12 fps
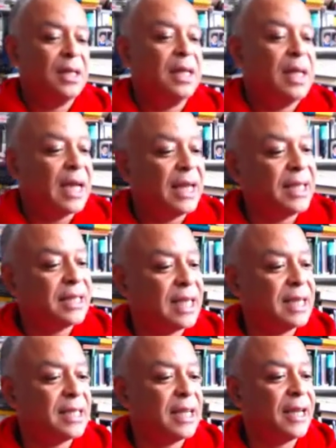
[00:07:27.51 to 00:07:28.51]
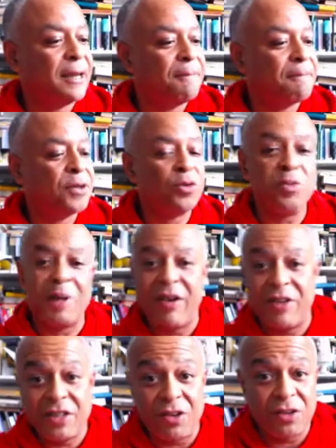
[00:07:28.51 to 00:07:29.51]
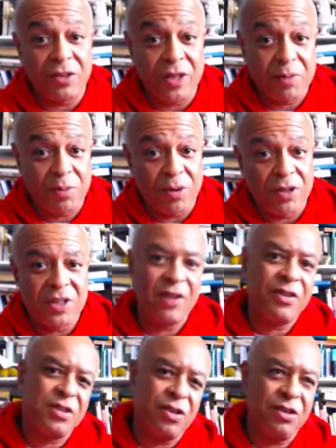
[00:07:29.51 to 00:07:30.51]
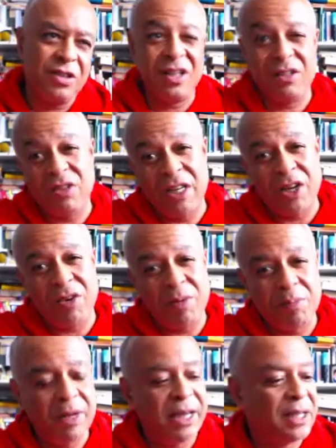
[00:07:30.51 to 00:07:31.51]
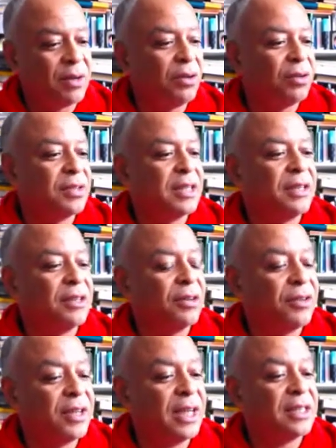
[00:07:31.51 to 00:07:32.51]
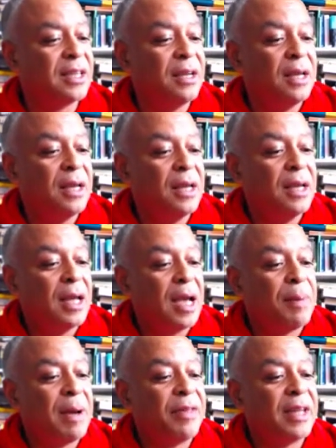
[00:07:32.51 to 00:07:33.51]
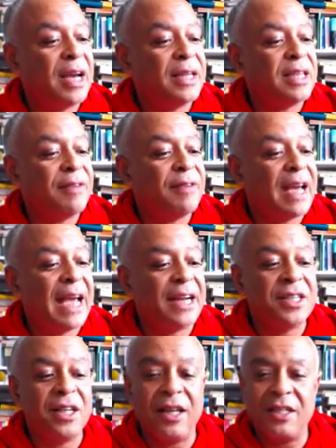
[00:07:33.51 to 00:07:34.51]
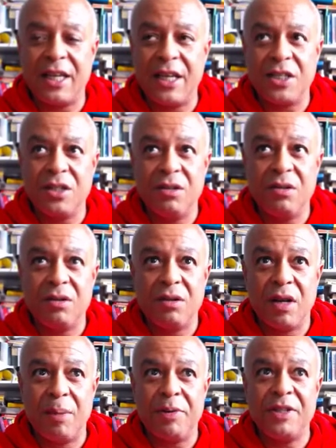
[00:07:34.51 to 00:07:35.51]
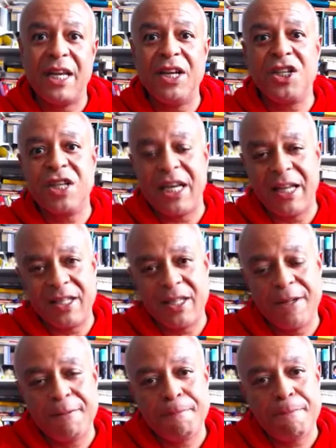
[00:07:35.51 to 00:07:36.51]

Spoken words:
And he says here, he talks about Aristotle at this point, because Aristotle didn't really agree with Plato a lot of stuff, a lot of things, about the idea of actualization and potentiality.